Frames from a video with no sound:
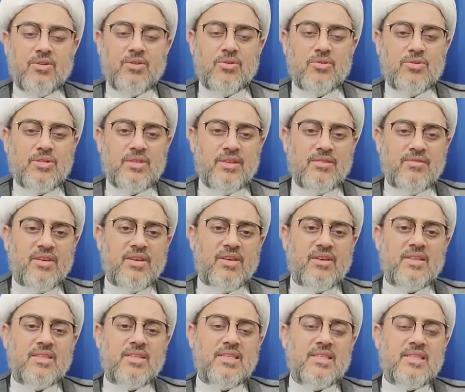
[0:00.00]
those
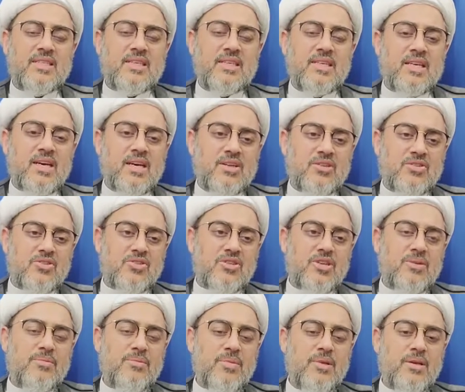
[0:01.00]
difficulties and
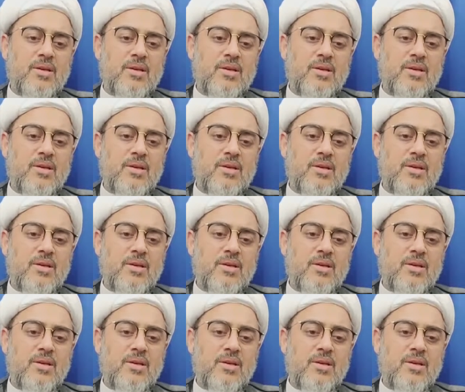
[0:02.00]
hardship.